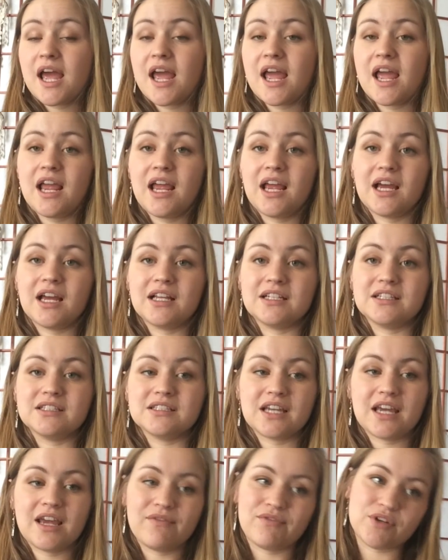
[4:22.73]

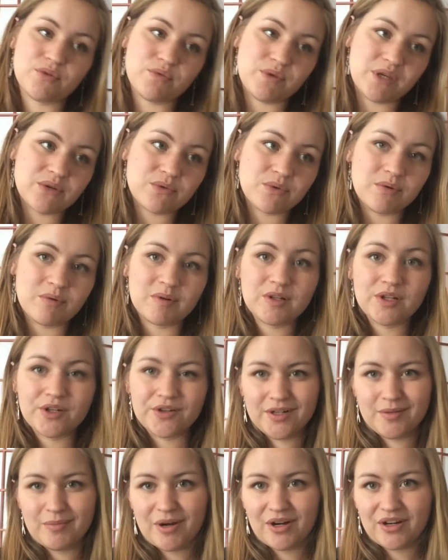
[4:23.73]
and every week we would
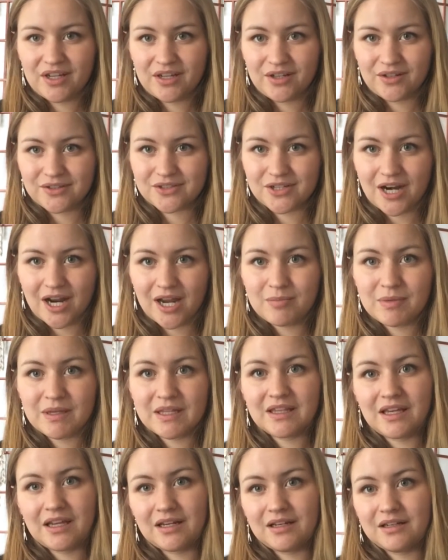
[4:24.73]
learn about a hill tribe,
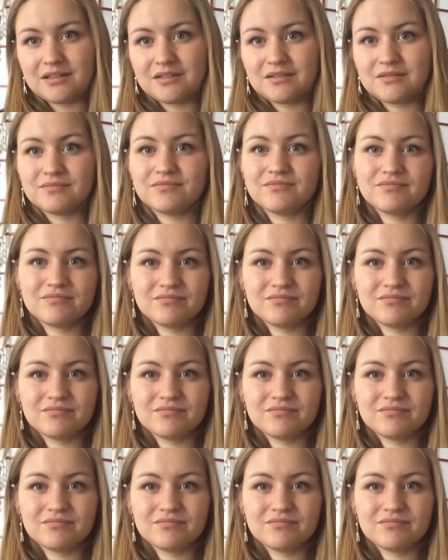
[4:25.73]
and then